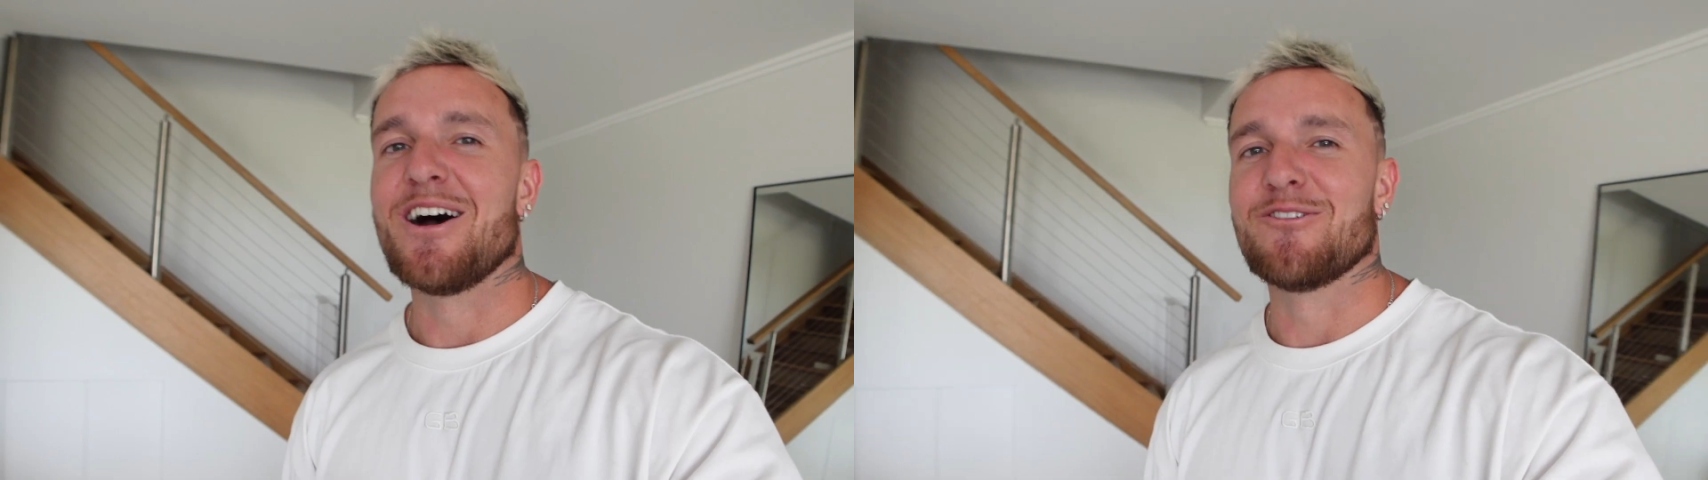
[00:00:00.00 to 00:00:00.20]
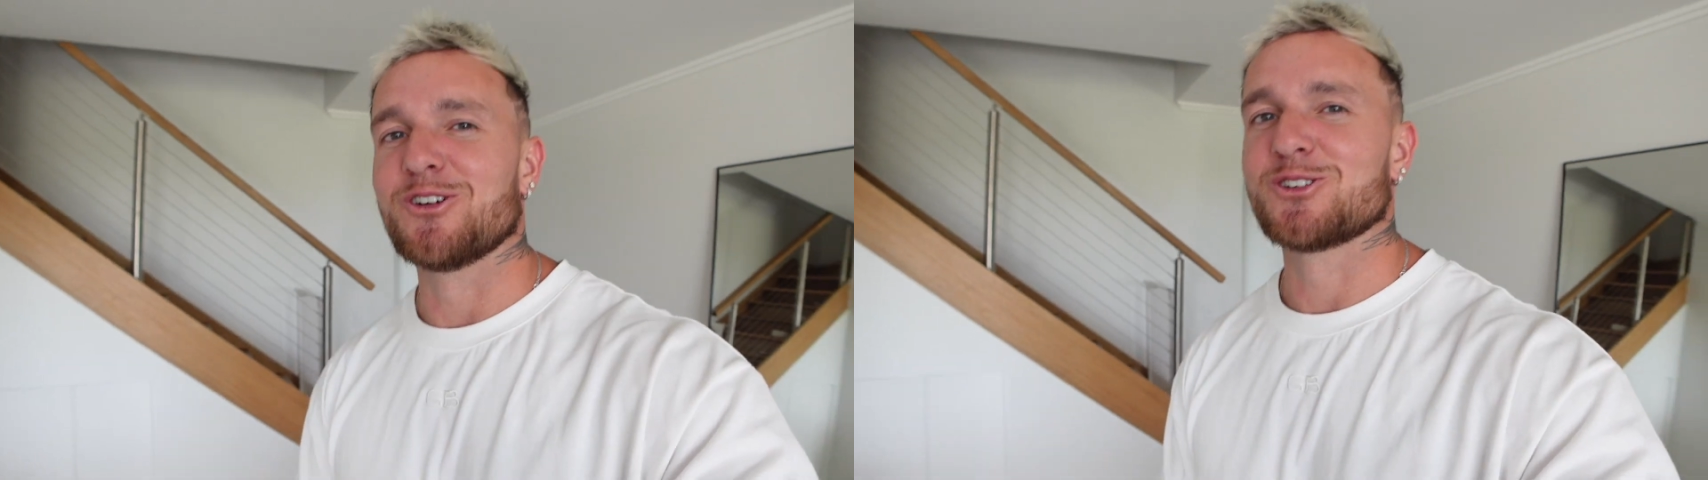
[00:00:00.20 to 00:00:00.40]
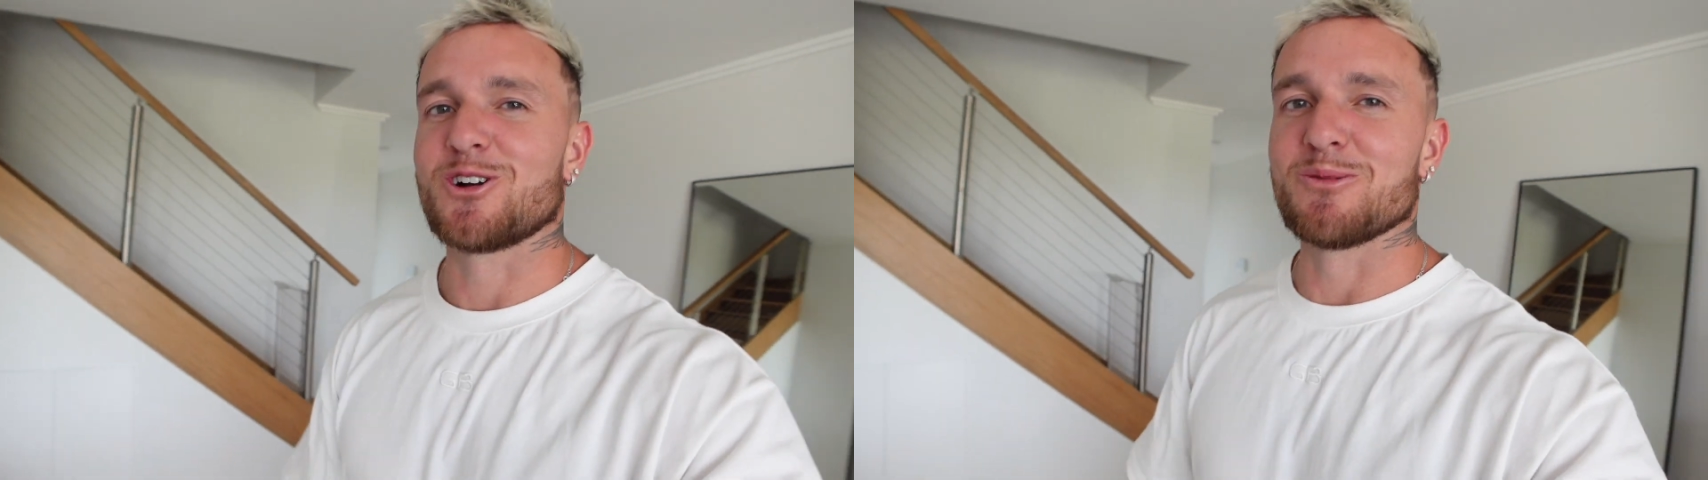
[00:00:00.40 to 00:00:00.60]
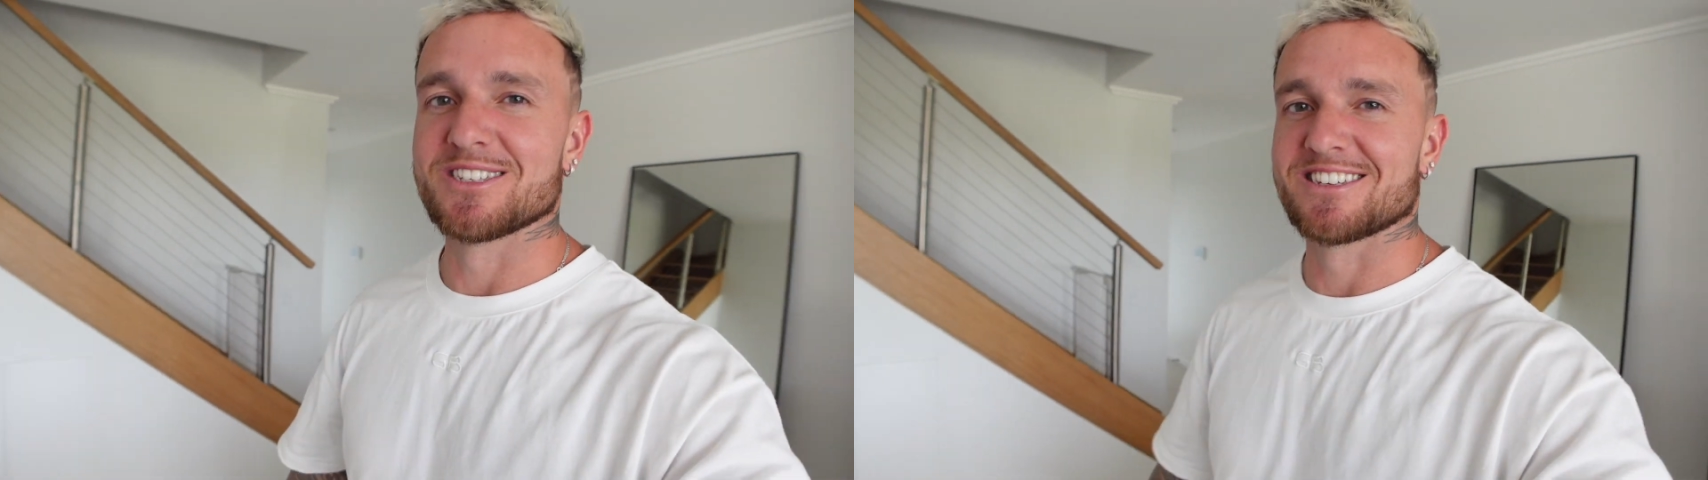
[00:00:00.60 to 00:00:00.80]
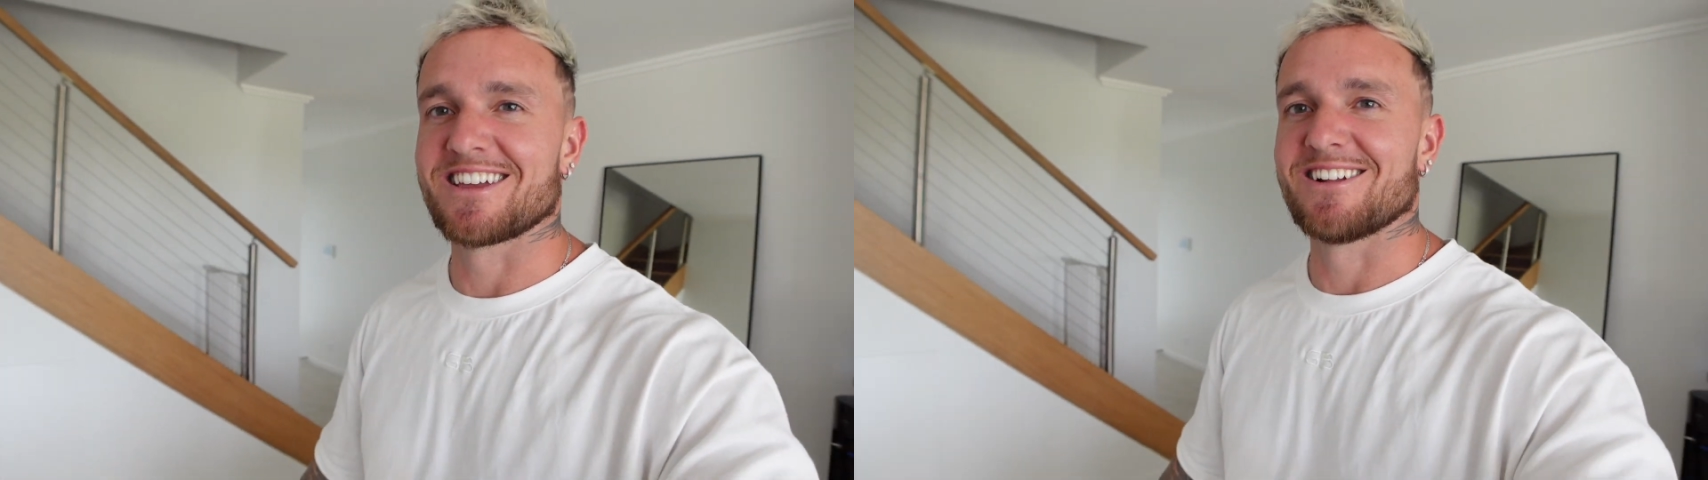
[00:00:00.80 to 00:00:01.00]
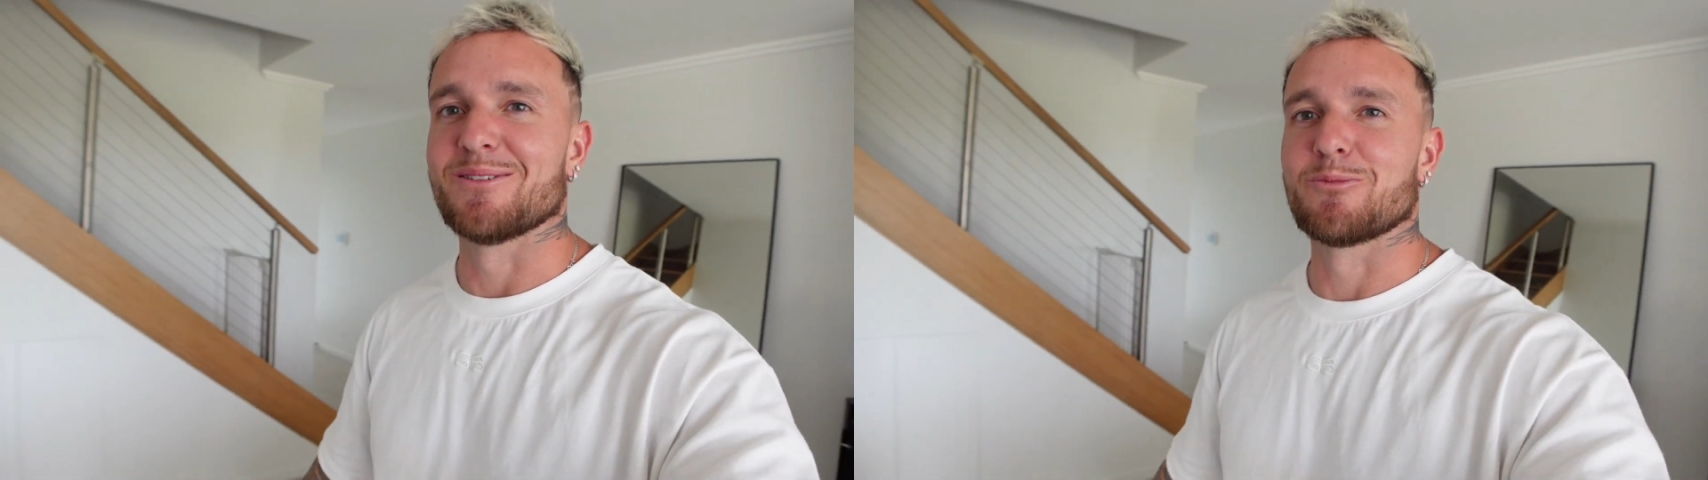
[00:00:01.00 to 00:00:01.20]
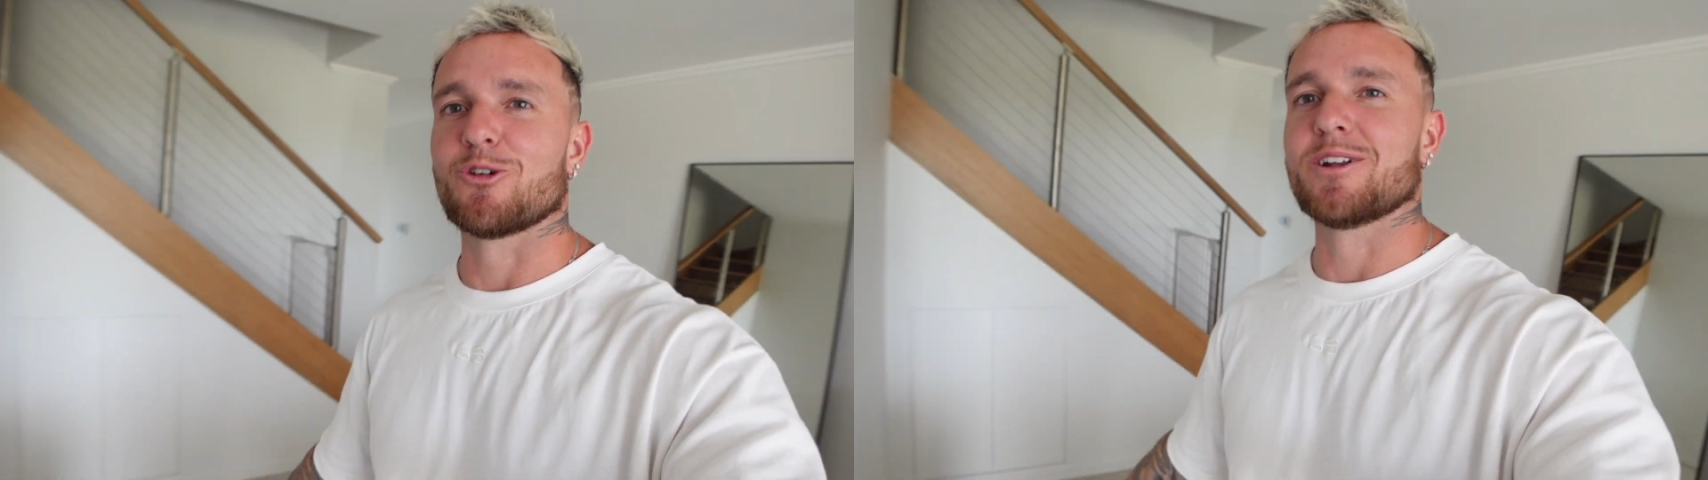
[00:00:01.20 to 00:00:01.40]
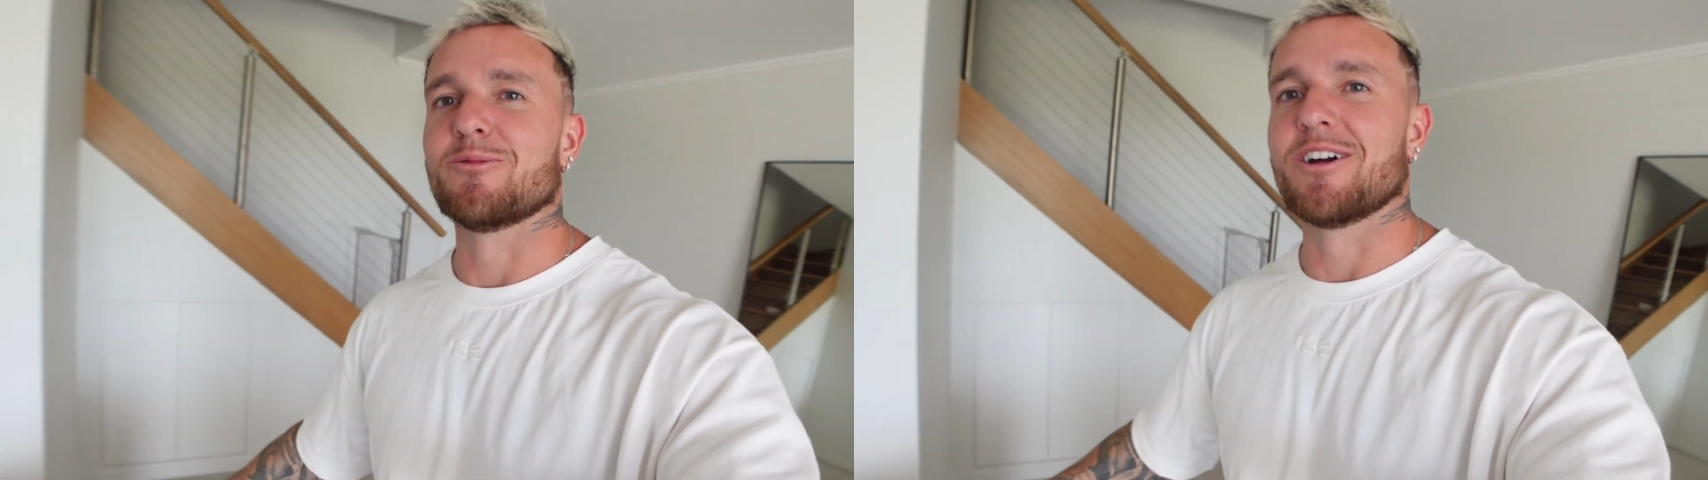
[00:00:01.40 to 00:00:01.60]
Our first drop is a subtle
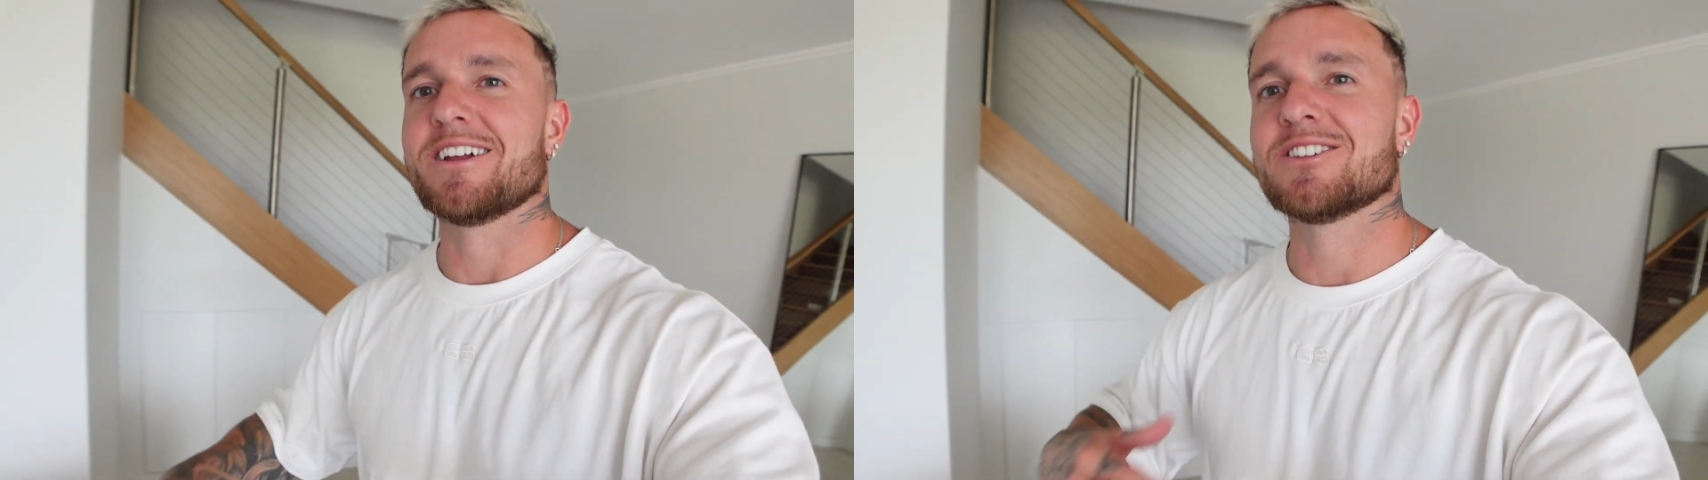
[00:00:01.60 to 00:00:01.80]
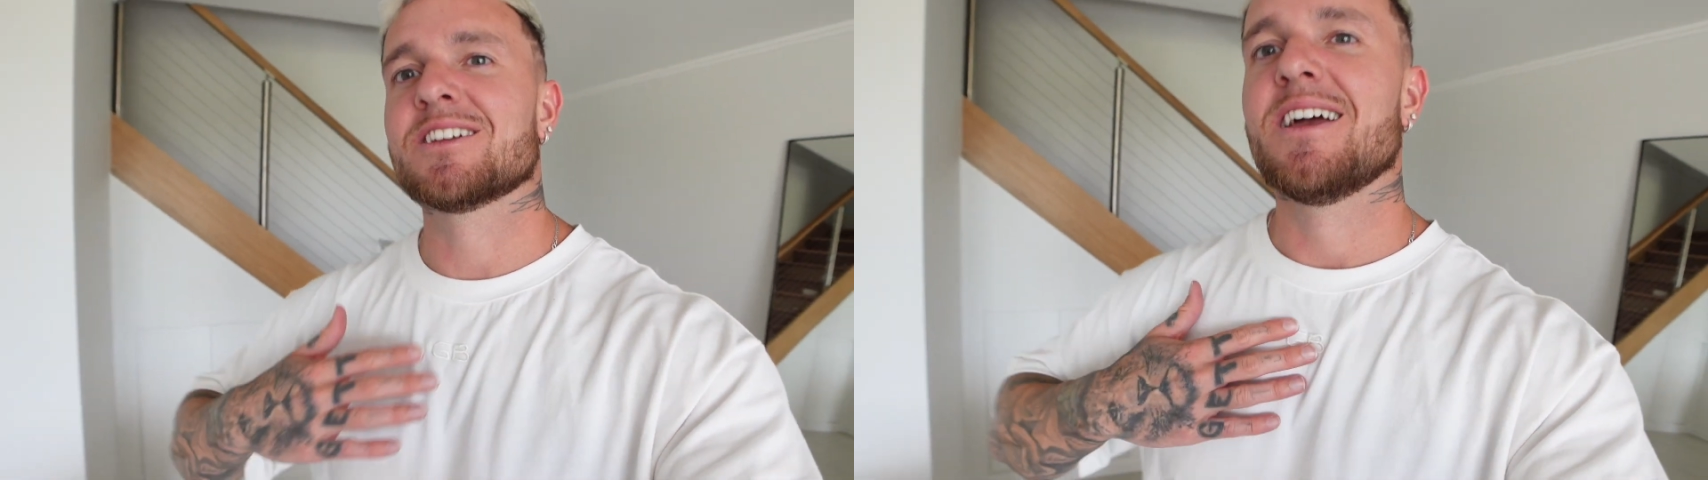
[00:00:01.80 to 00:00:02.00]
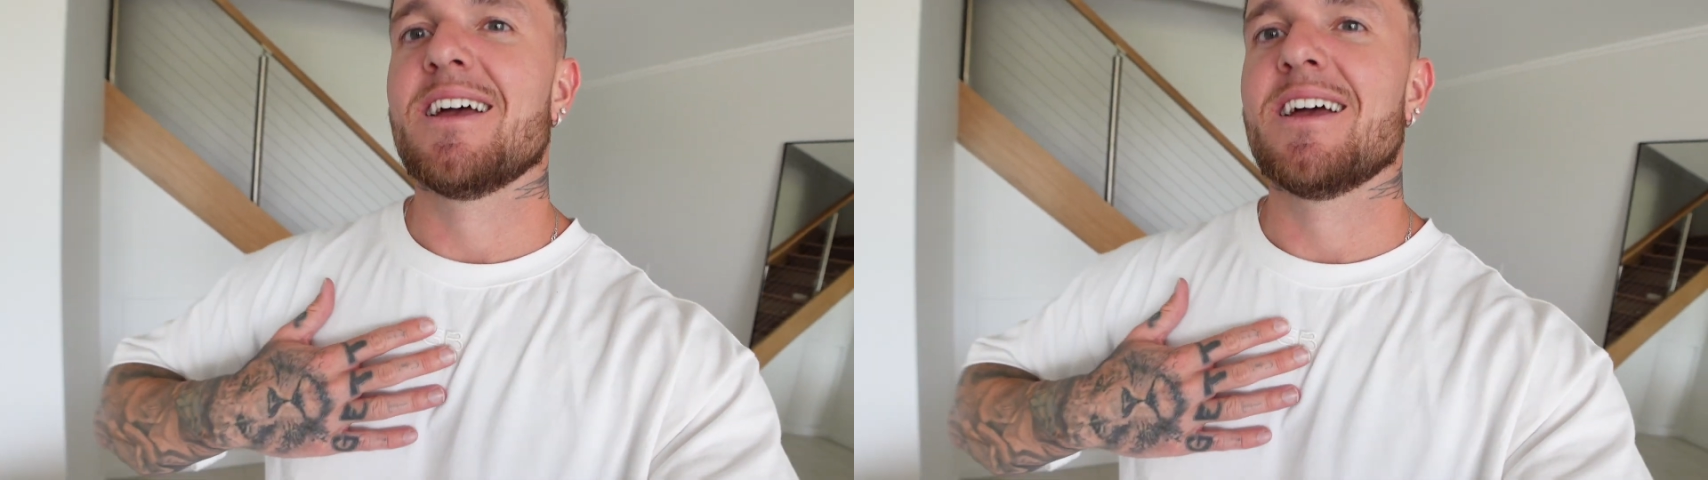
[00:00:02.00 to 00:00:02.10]
embroidered range,